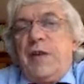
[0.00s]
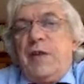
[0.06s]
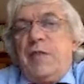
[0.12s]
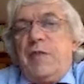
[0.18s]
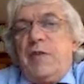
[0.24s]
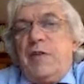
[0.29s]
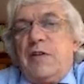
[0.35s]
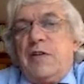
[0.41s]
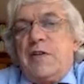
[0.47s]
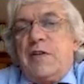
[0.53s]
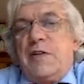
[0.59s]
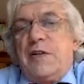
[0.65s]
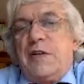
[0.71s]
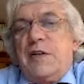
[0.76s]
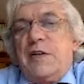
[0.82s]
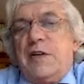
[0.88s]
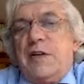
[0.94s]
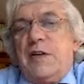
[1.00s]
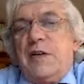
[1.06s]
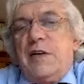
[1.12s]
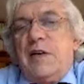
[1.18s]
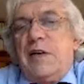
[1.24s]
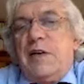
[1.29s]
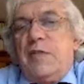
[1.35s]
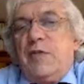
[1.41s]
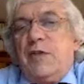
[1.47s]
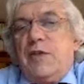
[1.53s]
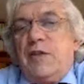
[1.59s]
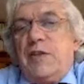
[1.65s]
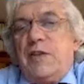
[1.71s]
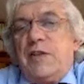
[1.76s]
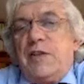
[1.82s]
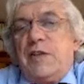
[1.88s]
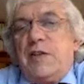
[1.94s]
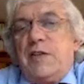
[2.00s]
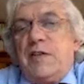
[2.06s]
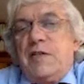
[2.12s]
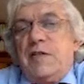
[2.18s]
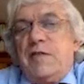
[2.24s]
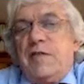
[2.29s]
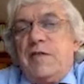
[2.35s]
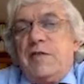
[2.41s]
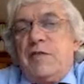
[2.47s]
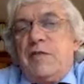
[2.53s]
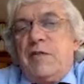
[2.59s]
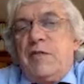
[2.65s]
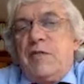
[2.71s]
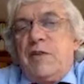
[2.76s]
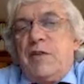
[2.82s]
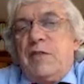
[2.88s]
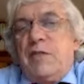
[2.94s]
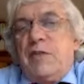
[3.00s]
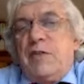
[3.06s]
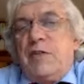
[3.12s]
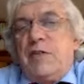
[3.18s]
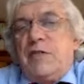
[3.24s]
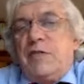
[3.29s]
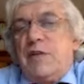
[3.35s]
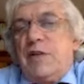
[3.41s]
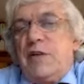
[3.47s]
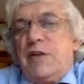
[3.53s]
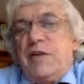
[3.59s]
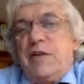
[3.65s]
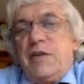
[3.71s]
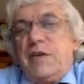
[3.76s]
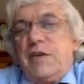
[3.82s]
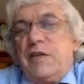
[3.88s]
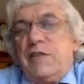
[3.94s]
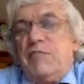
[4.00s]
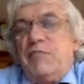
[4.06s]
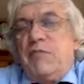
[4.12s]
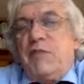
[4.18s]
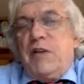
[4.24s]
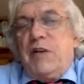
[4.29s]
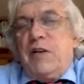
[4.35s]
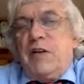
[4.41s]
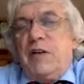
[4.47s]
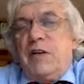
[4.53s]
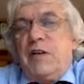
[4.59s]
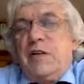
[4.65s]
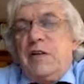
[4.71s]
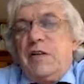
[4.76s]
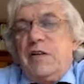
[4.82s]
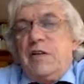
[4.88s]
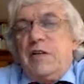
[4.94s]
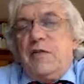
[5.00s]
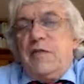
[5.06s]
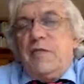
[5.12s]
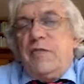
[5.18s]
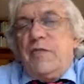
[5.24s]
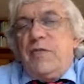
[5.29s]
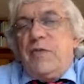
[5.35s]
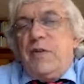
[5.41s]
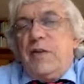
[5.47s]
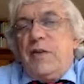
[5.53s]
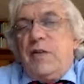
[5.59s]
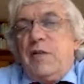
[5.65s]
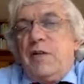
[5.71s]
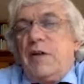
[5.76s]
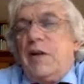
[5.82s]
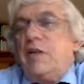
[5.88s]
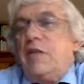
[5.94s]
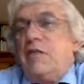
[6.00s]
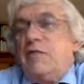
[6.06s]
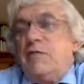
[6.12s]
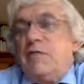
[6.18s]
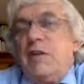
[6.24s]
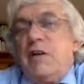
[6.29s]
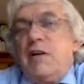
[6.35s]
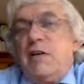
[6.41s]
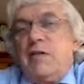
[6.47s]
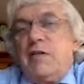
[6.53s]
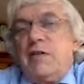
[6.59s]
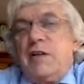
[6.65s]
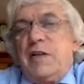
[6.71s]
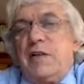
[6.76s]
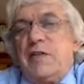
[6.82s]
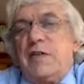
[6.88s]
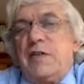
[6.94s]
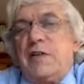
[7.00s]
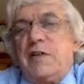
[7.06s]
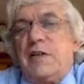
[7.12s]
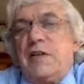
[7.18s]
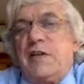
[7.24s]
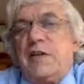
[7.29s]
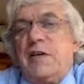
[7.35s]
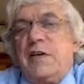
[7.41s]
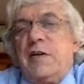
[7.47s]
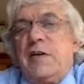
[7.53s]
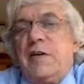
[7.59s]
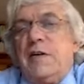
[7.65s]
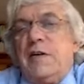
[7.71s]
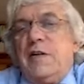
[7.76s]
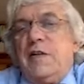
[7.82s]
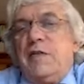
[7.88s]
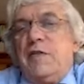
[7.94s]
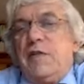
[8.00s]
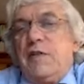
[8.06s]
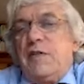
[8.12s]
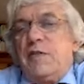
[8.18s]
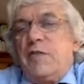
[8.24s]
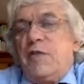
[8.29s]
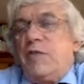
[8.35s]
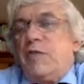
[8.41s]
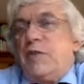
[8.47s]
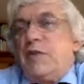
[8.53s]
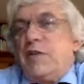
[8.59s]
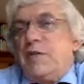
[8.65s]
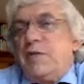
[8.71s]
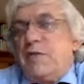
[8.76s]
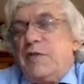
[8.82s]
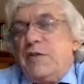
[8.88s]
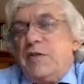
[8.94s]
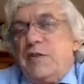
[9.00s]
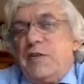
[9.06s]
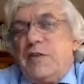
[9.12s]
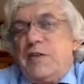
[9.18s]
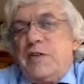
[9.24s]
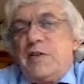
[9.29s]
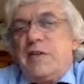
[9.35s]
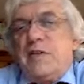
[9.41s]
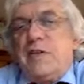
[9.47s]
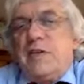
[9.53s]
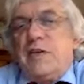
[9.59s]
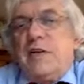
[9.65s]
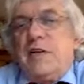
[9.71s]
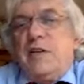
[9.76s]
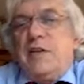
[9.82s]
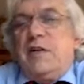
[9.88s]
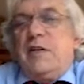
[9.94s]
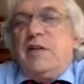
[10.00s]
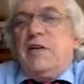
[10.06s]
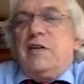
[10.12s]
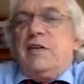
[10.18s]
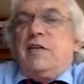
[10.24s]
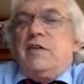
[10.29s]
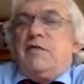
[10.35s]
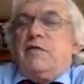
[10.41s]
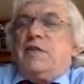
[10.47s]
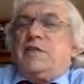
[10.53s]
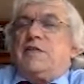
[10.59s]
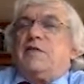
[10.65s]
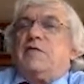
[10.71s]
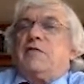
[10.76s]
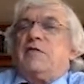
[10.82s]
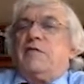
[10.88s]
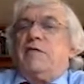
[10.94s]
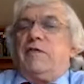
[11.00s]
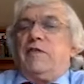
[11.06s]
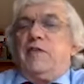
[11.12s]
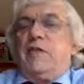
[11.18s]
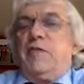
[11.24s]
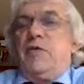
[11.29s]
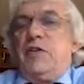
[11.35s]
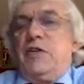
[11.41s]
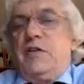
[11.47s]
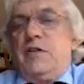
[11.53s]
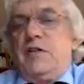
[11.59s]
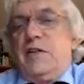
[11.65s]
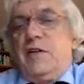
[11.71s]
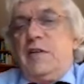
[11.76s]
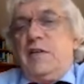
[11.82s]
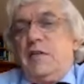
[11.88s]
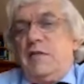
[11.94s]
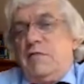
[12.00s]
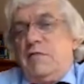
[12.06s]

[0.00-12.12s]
policy elements of the Trump administration. And one cannot rule out actually that US populism is not just a transitory phenomenon, and